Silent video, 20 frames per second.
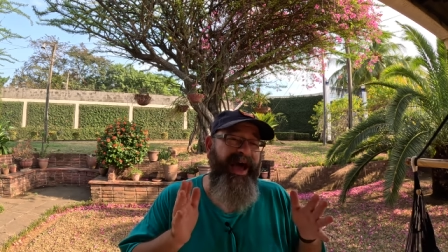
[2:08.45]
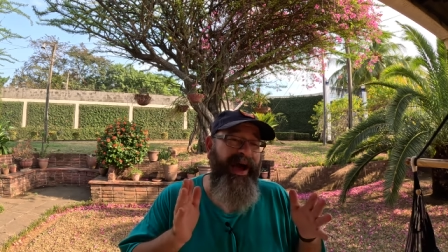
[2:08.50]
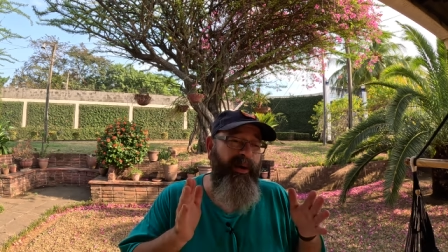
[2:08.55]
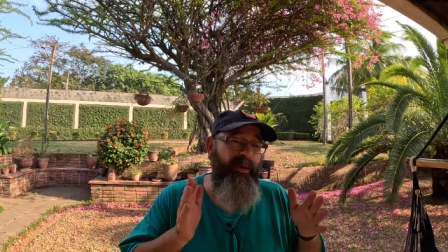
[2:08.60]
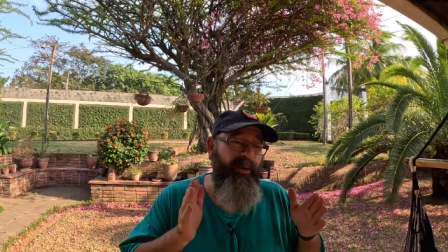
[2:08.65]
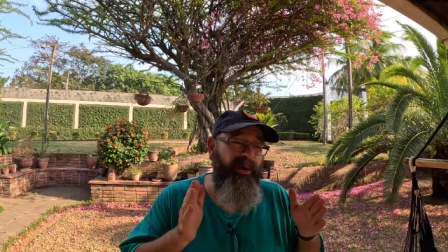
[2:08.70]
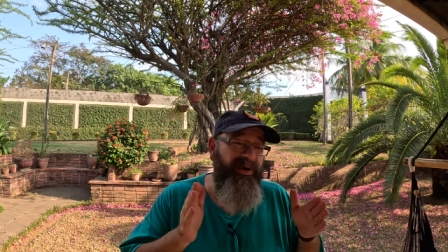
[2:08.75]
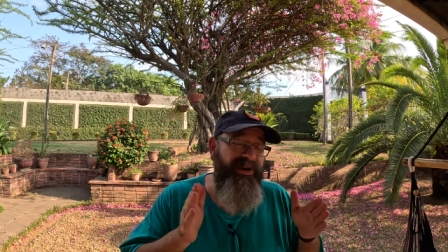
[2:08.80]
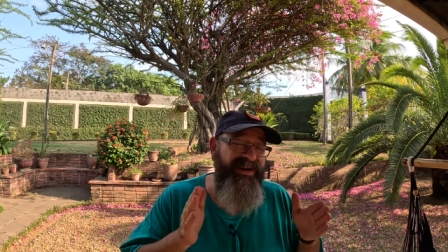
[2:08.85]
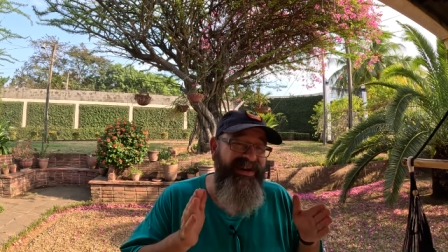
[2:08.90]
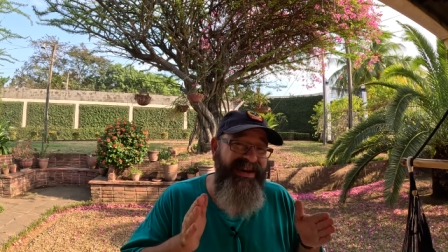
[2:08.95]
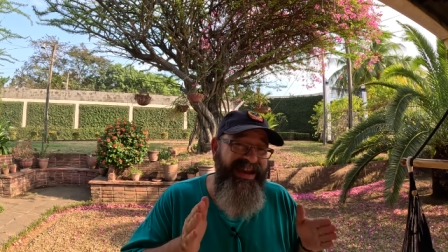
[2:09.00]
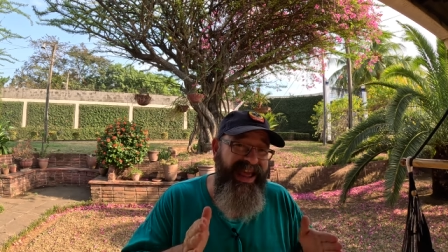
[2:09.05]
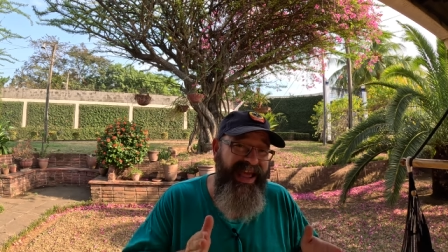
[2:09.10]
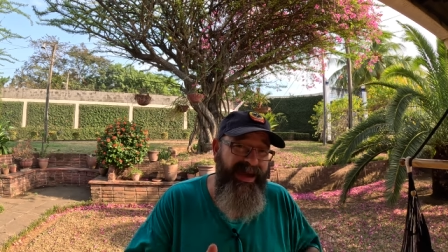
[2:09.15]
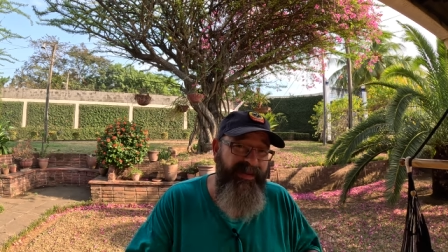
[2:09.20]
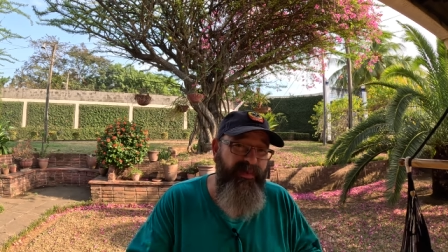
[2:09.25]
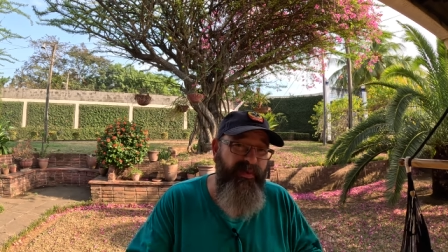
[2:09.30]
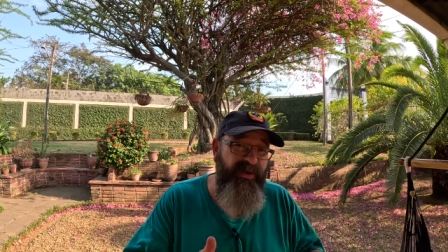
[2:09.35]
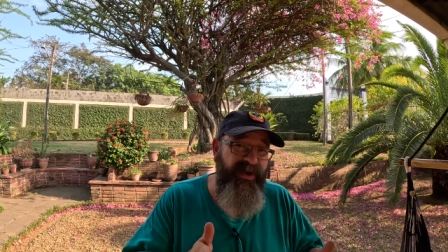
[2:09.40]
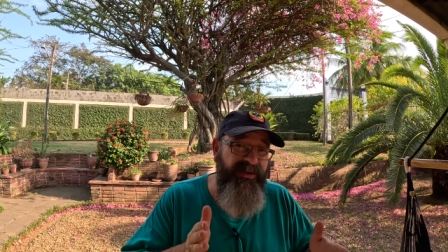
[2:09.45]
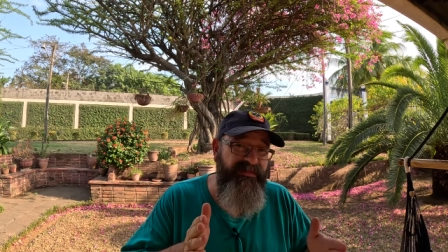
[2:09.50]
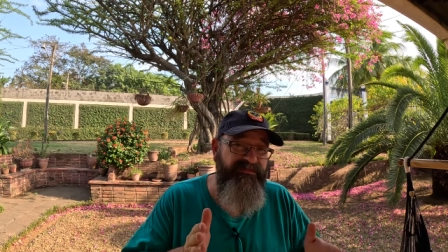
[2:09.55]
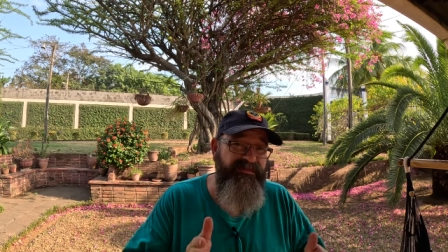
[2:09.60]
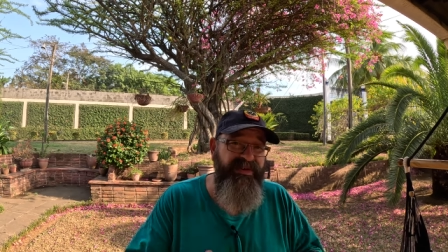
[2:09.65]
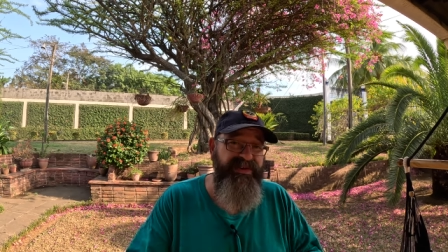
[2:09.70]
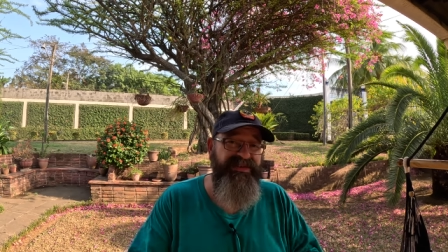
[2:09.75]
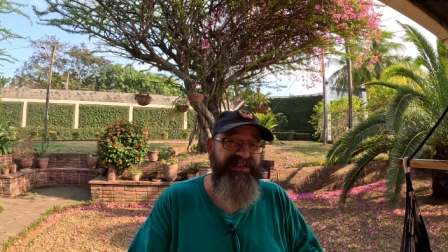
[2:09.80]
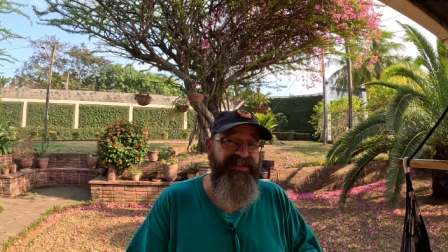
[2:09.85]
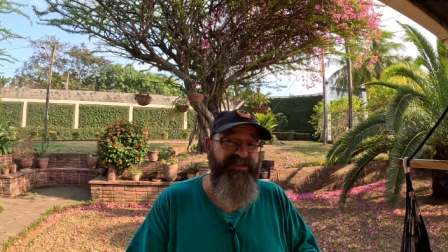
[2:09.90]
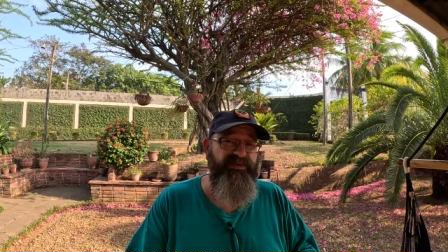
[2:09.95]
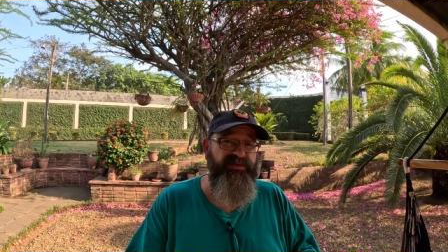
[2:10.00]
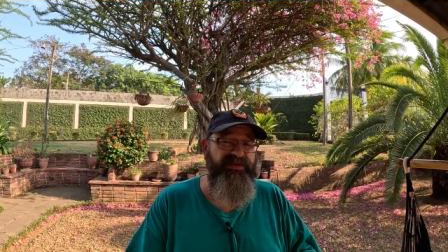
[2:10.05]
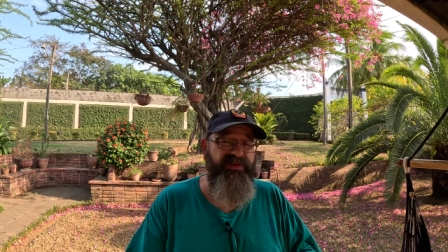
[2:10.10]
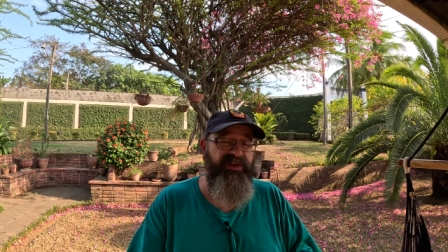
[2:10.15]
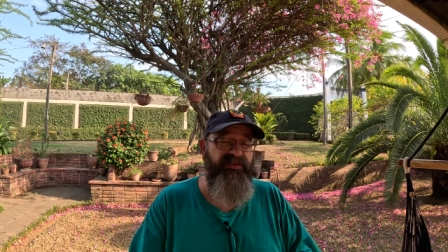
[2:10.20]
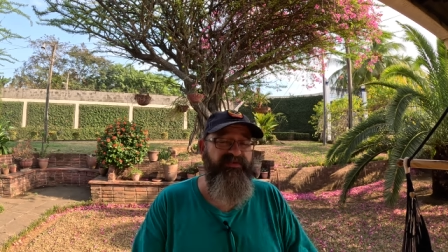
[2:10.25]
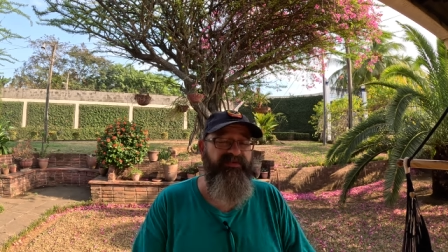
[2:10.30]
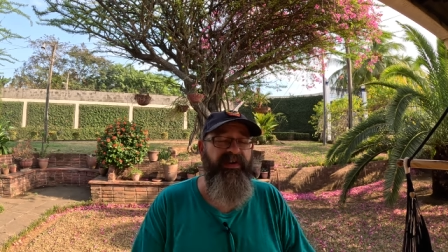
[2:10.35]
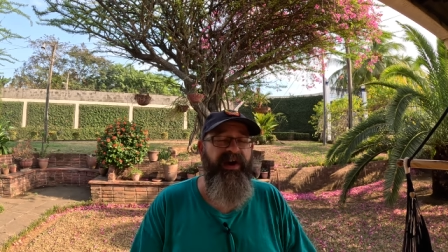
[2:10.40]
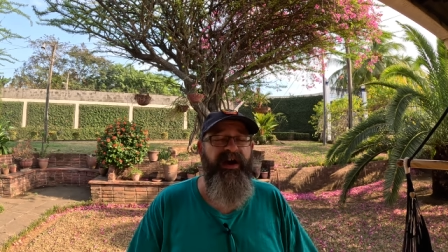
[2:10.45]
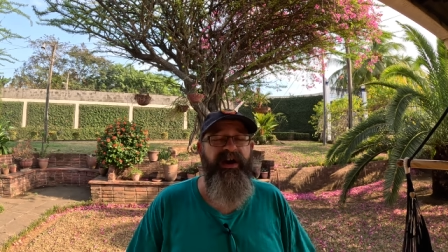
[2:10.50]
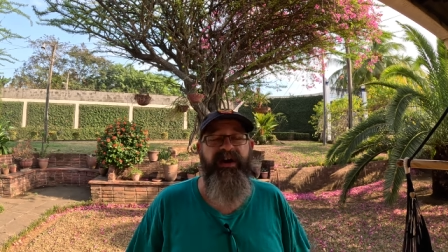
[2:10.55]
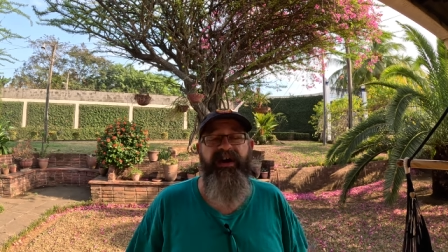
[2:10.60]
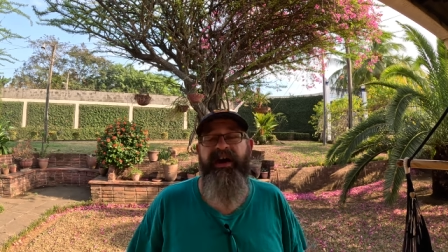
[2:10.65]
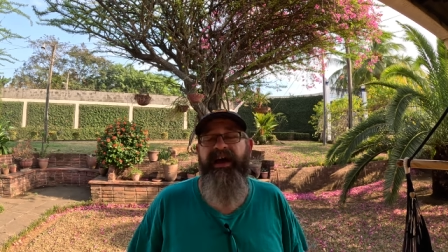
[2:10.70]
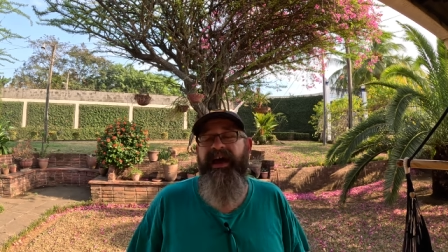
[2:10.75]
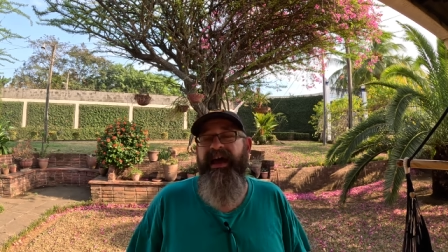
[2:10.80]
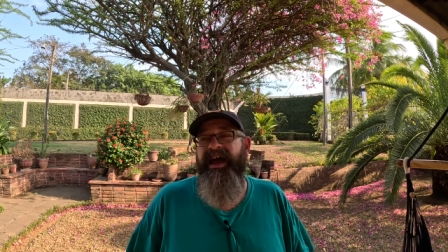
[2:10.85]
our neighboring business was on fire.